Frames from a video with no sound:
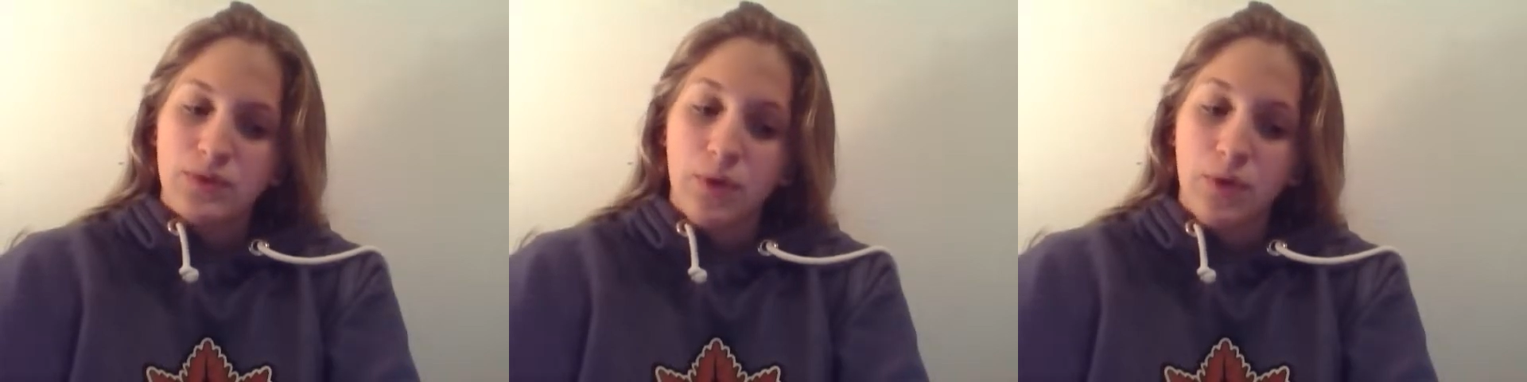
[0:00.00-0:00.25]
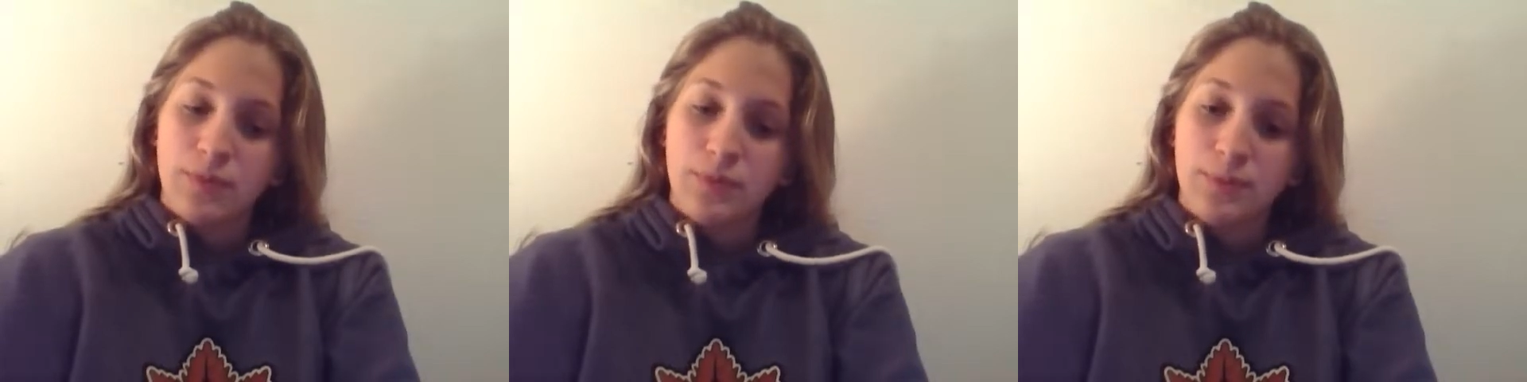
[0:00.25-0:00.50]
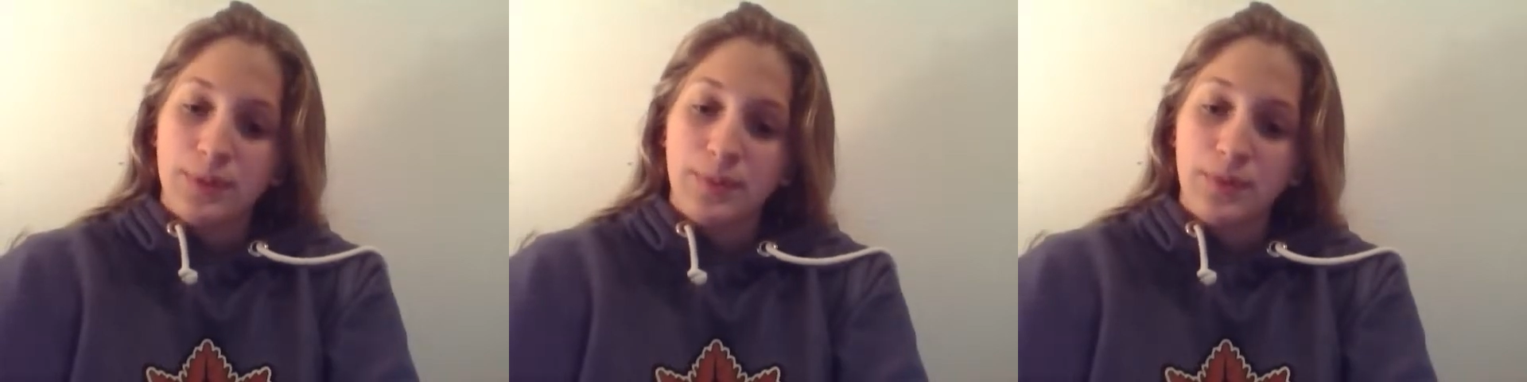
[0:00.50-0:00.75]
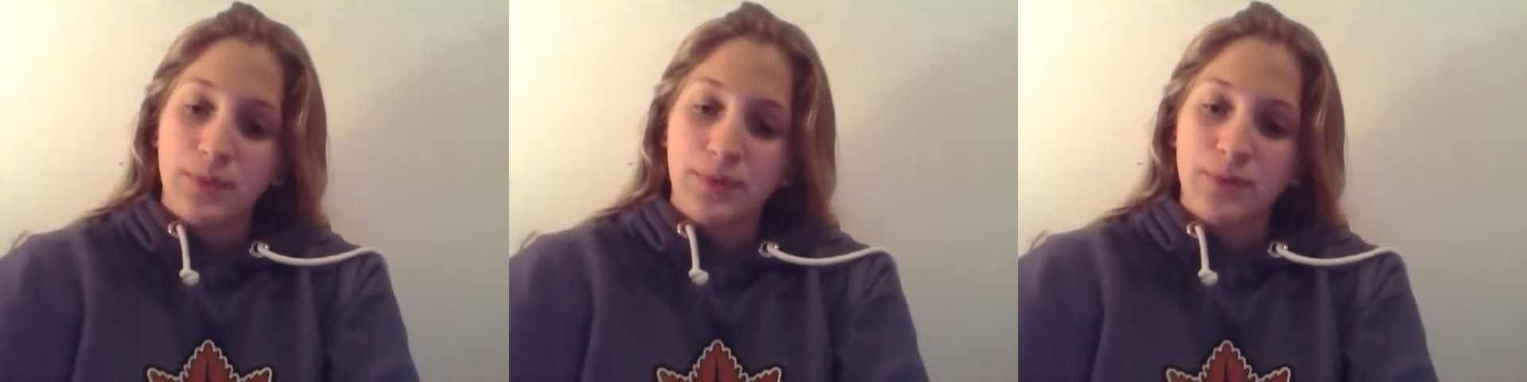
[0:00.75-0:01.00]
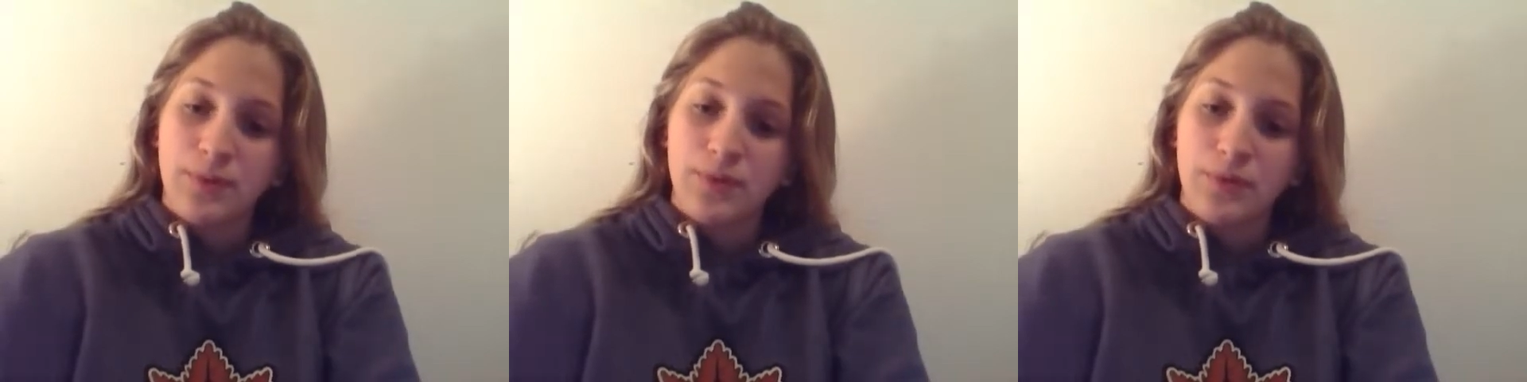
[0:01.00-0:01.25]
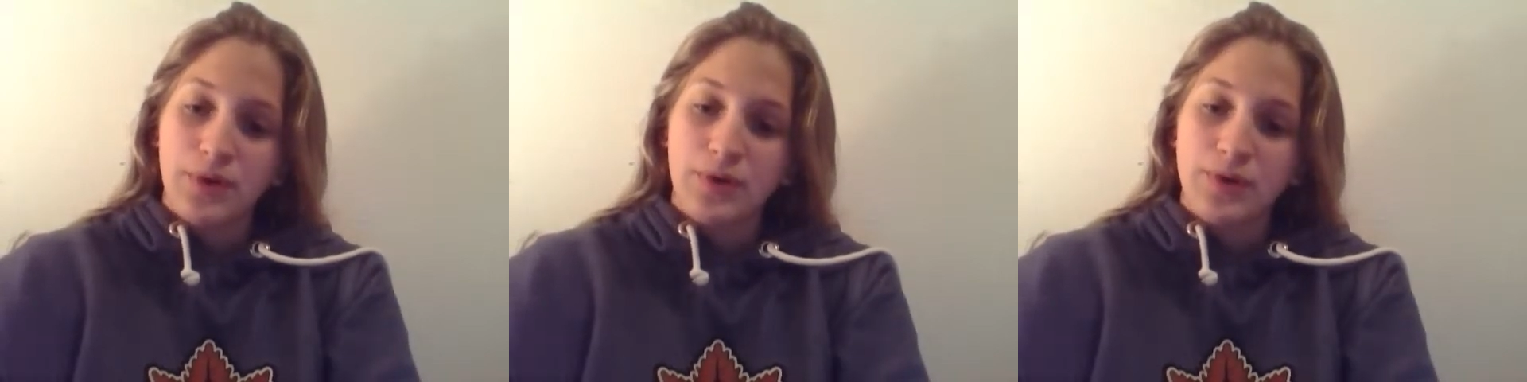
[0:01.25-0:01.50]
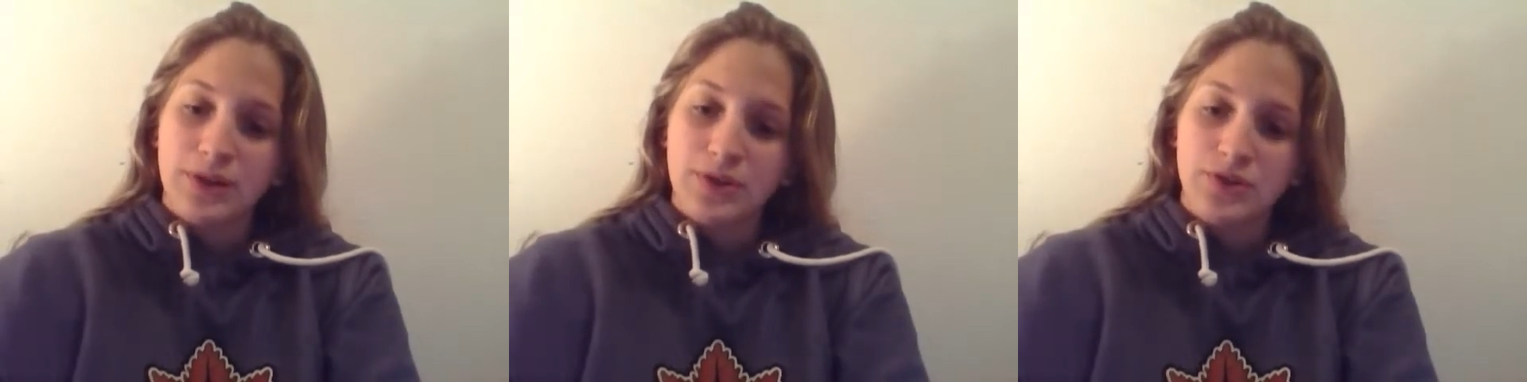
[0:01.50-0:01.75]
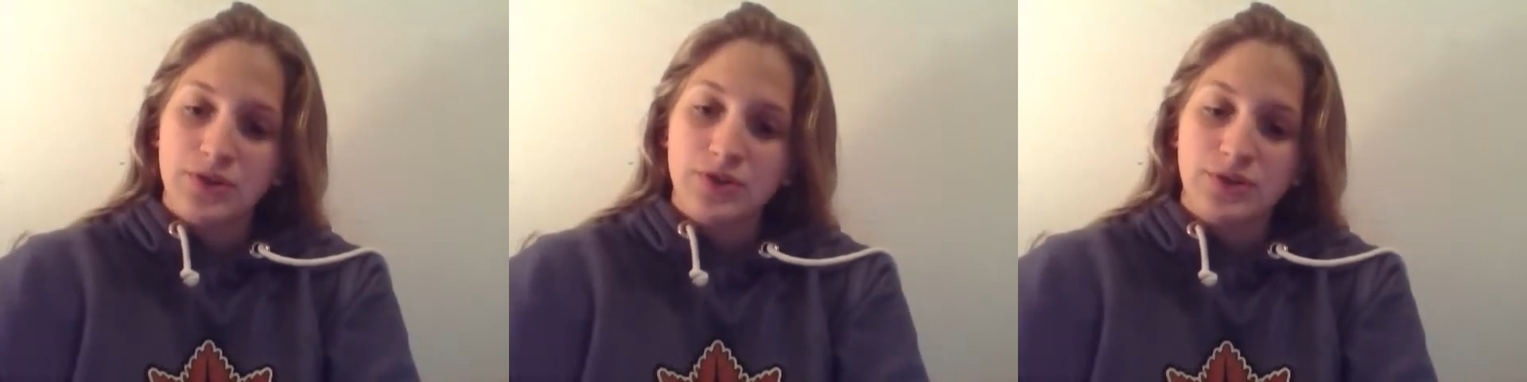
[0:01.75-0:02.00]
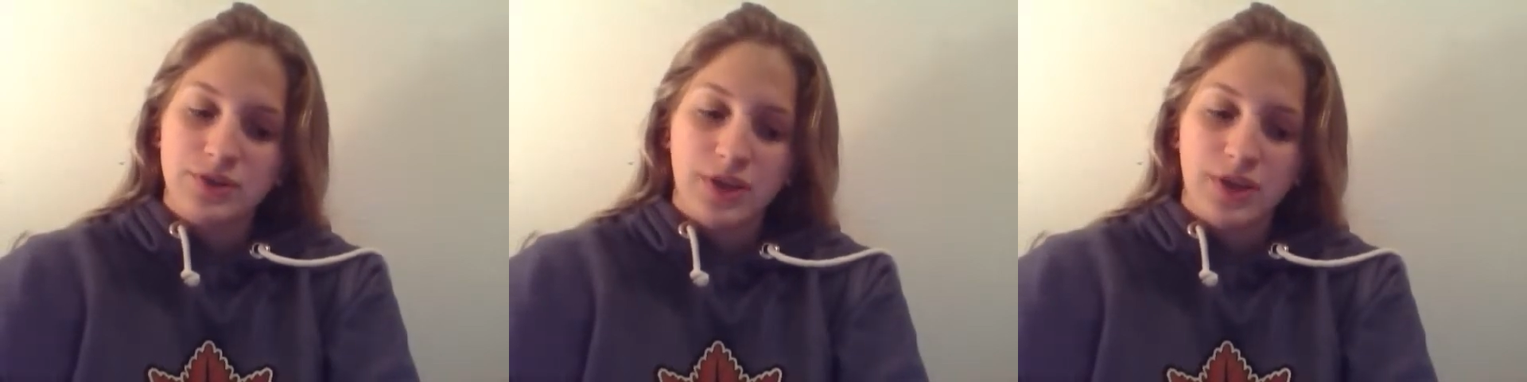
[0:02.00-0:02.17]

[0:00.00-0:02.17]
Koms people were very religious.